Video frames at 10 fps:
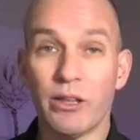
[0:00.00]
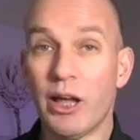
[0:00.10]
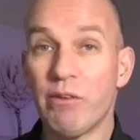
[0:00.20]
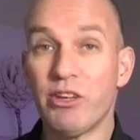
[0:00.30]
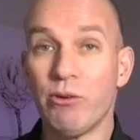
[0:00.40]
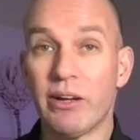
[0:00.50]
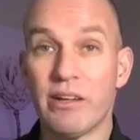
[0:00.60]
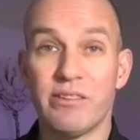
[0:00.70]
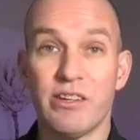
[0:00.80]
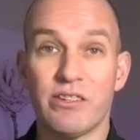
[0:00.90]
live Q&A
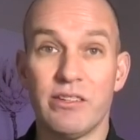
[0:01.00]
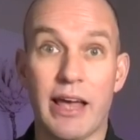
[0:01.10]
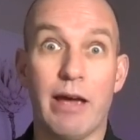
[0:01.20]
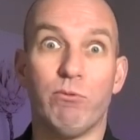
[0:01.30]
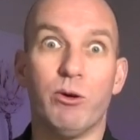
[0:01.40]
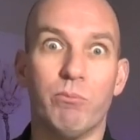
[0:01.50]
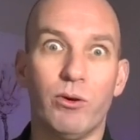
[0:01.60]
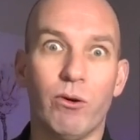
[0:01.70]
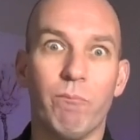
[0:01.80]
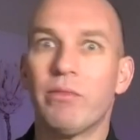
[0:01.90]
sessions, and what
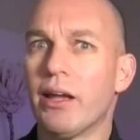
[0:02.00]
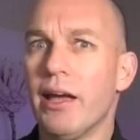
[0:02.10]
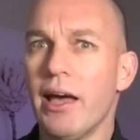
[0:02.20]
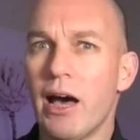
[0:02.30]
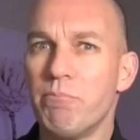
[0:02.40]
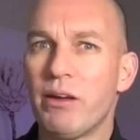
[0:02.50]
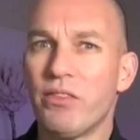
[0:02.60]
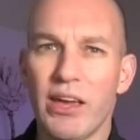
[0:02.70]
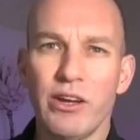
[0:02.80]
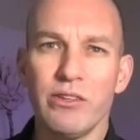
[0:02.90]
more. A big
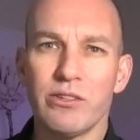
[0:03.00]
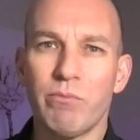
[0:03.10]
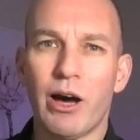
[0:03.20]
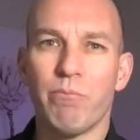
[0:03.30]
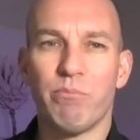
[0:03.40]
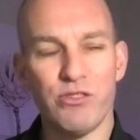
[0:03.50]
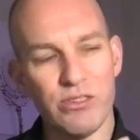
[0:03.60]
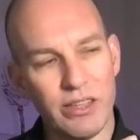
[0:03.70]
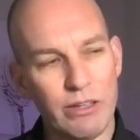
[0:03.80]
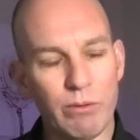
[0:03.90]
thank you to my
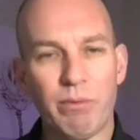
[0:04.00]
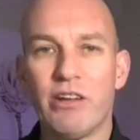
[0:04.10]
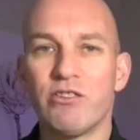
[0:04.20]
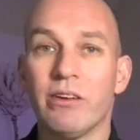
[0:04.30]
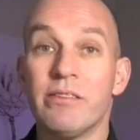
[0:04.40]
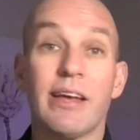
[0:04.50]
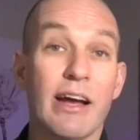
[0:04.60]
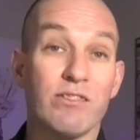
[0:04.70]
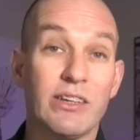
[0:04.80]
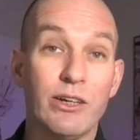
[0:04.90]
producer-level Patreons,
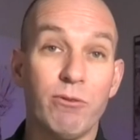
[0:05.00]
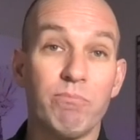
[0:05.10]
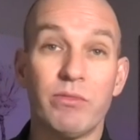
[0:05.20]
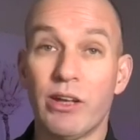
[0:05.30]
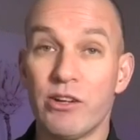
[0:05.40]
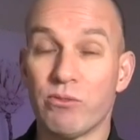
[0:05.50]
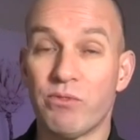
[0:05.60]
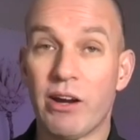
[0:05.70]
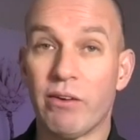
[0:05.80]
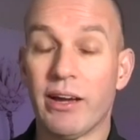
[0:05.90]
Ashley Hill, Nigel
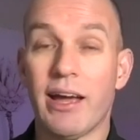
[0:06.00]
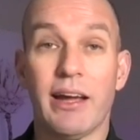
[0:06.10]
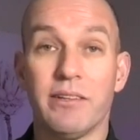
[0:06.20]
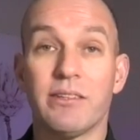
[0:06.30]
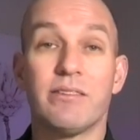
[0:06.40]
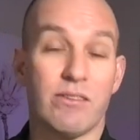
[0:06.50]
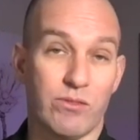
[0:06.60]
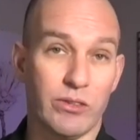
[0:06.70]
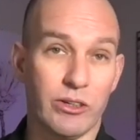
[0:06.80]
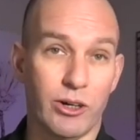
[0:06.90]
Farrier, and Tessa
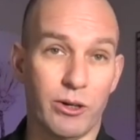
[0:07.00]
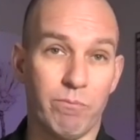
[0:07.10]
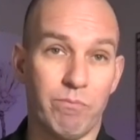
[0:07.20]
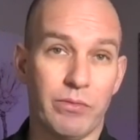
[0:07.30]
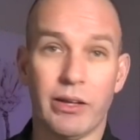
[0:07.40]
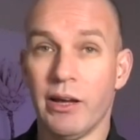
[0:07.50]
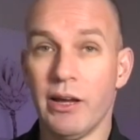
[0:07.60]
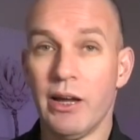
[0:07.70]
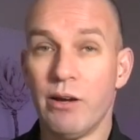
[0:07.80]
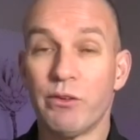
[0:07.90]
Ngong.
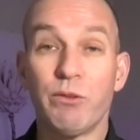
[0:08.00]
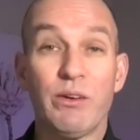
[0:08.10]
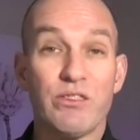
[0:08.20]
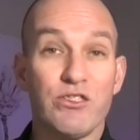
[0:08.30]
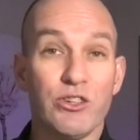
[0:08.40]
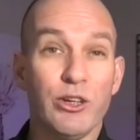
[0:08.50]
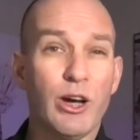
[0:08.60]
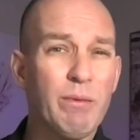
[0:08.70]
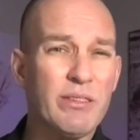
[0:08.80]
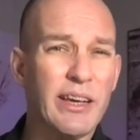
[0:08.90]
For the rest of June, I'll
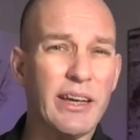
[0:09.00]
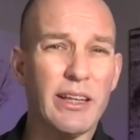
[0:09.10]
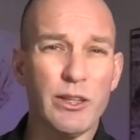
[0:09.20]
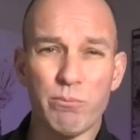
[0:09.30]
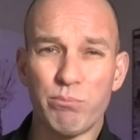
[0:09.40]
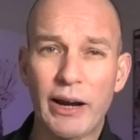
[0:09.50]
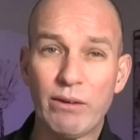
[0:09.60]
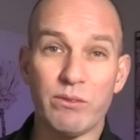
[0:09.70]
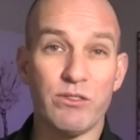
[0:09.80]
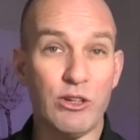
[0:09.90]
be taking a little break
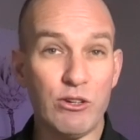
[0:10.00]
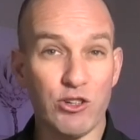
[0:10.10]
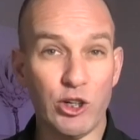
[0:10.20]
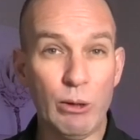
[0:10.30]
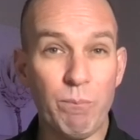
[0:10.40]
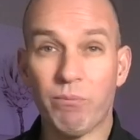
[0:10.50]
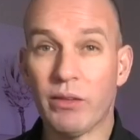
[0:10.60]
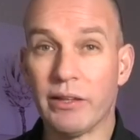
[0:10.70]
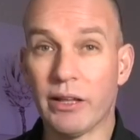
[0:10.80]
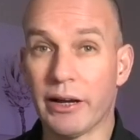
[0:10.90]
from YouTube,
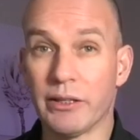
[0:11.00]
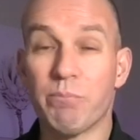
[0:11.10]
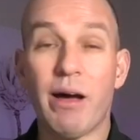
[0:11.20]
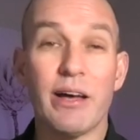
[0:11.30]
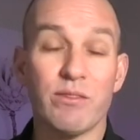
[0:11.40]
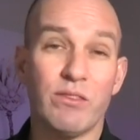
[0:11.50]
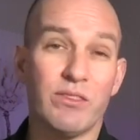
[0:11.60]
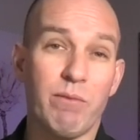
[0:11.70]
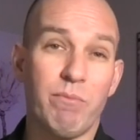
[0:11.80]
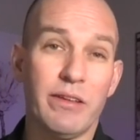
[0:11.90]
and like in the past
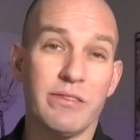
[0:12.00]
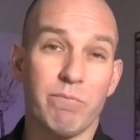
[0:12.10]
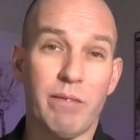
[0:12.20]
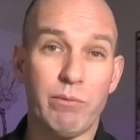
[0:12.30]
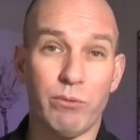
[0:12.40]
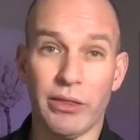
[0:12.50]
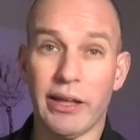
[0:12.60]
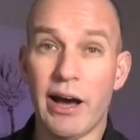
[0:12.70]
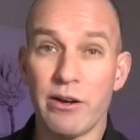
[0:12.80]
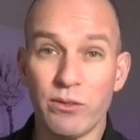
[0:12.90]
15 months, I've made more than
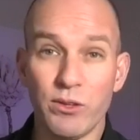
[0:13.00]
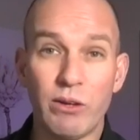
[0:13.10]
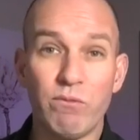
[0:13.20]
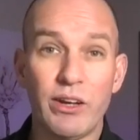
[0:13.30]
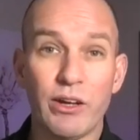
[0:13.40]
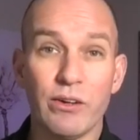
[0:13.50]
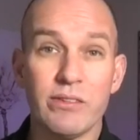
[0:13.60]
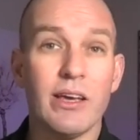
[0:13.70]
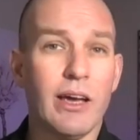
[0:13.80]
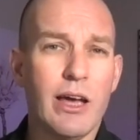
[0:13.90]
130
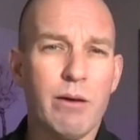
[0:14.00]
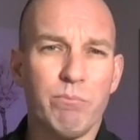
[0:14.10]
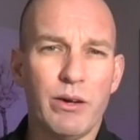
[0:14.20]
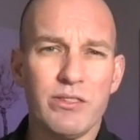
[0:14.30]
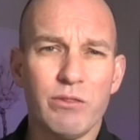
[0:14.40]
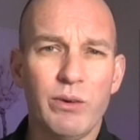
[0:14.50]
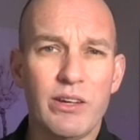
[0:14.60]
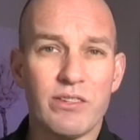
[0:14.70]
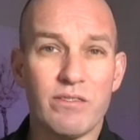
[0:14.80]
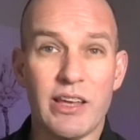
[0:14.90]
videos, most of
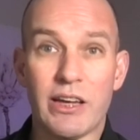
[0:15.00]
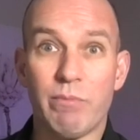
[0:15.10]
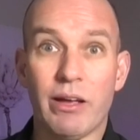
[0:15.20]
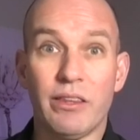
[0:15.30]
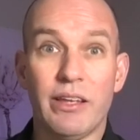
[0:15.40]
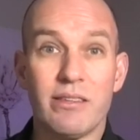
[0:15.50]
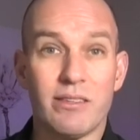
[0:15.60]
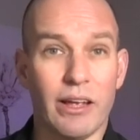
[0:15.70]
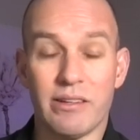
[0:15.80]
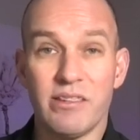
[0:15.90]
which has taken me at least
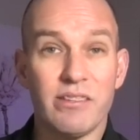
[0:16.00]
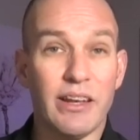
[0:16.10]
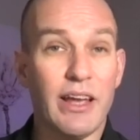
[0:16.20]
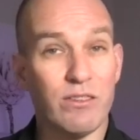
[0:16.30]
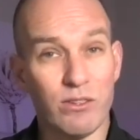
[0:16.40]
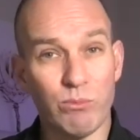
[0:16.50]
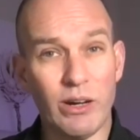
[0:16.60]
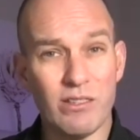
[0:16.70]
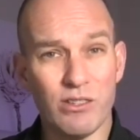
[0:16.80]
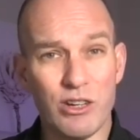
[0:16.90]
like 16 hours to
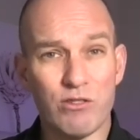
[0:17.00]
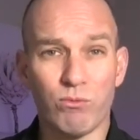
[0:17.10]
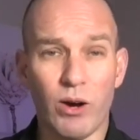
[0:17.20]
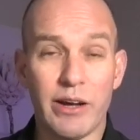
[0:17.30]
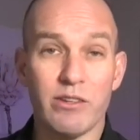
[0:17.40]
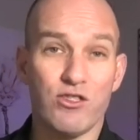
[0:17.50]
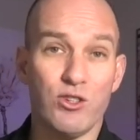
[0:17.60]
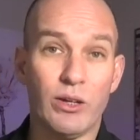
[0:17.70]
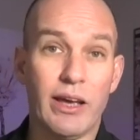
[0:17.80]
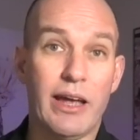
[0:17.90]
research, write,
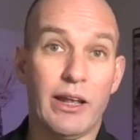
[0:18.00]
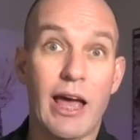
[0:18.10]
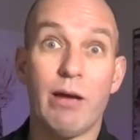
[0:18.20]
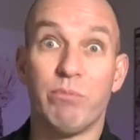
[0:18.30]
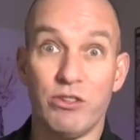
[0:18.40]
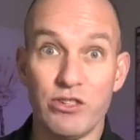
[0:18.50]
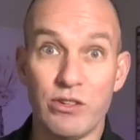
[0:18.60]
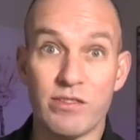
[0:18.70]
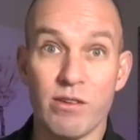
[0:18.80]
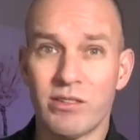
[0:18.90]
shoot, edit, and
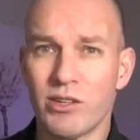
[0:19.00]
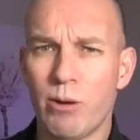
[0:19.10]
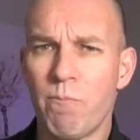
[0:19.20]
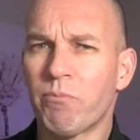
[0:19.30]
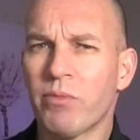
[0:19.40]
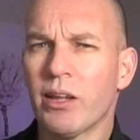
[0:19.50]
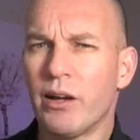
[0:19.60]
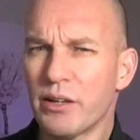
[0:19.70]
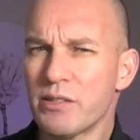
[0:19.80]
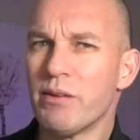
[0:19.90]
produce. So I'm going
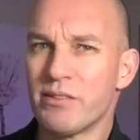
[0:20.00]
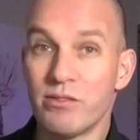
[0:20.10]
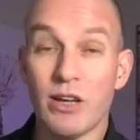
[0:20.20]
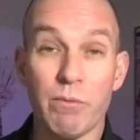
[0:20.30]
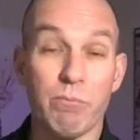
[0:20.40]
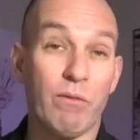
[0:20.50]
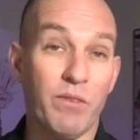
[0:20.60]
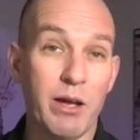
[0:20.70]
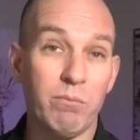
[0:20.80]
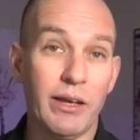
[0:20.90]
to spend some time with my
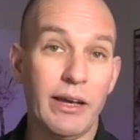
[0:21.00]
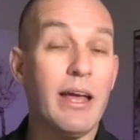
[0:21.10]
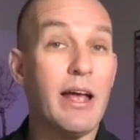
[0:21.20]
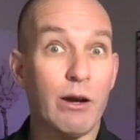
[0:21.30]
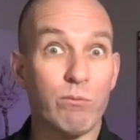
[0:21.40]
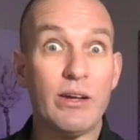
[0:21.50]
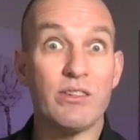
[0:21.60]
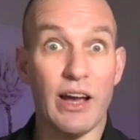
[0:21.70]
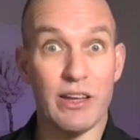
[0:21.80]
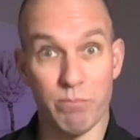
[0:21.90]
family,
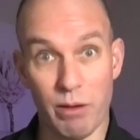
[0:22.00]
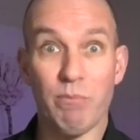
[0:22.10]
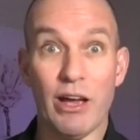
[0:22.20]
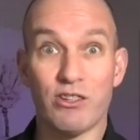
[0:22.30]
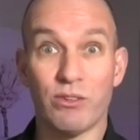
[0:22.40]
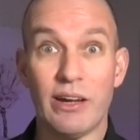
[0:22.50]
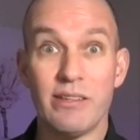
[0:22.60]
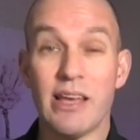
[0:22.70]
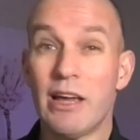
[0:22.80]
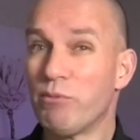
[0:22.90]
recharge my
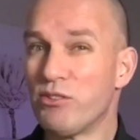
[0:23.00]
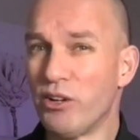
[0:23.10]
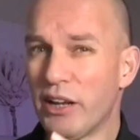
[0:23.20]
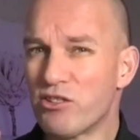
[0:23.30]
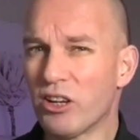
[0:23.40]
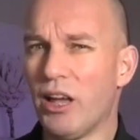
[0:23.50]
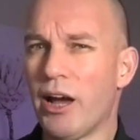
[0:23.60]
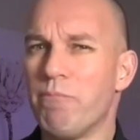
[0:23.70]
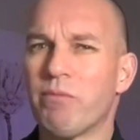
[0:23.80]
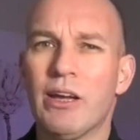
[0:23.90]
batteries, and return in
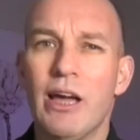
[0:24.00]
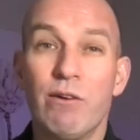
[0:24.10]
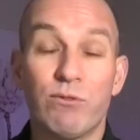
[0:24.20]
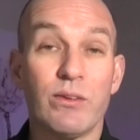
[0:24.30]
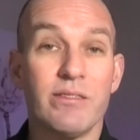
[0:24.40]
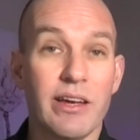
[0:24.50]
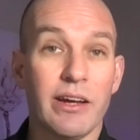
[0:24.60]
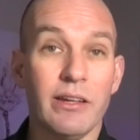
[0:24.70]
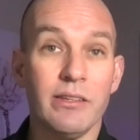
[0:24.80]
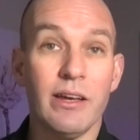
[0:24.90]
July for a
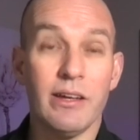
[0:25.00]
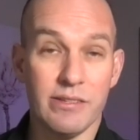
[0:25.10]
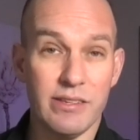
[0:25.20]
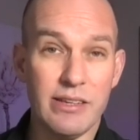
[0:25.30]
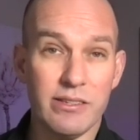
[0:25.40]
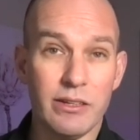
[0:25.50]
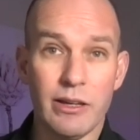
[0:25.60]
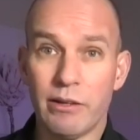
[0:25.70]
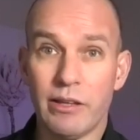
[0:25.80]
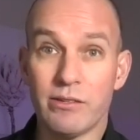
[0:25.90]
second season
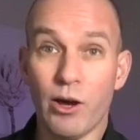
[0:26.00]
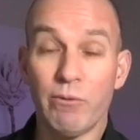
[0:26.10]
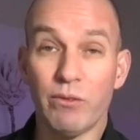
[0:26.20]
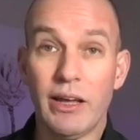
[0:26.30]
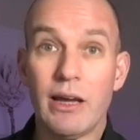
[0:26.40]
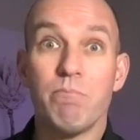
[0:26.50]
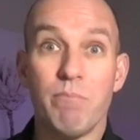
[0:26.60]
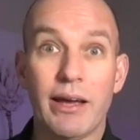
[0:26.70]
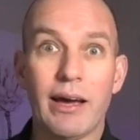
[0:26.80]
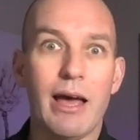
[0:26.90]
that's hopefully
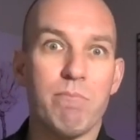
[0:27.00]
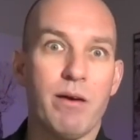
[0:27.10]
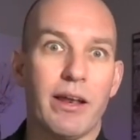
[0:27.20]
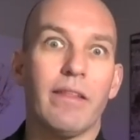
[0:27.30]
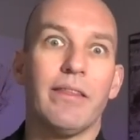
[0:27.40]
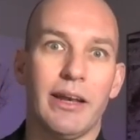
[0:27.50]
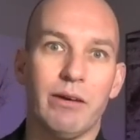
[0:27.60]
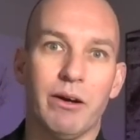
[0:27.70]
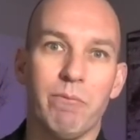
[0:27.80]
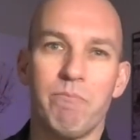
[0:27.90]
bigger and better than ever.